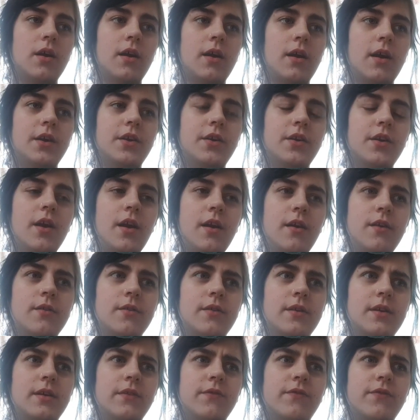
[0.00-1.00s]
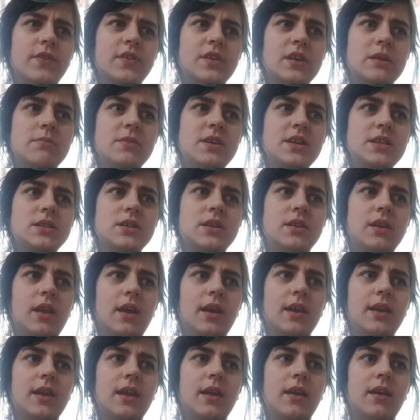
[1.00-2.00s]
I don't know, for some reason,
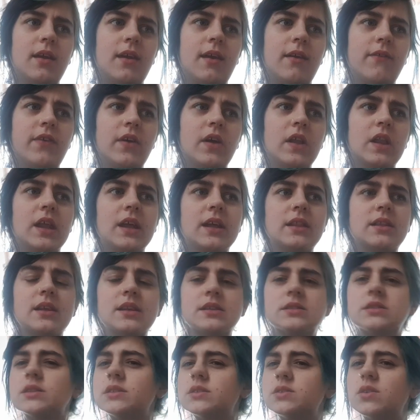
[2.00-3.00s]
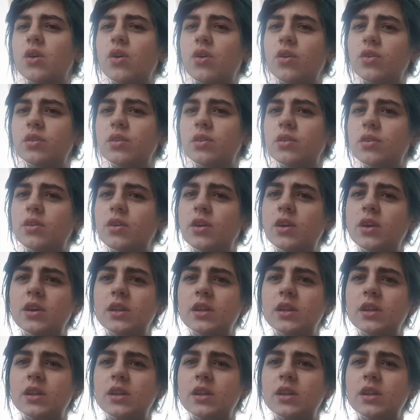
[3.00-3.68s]
like, I feel like this has gone,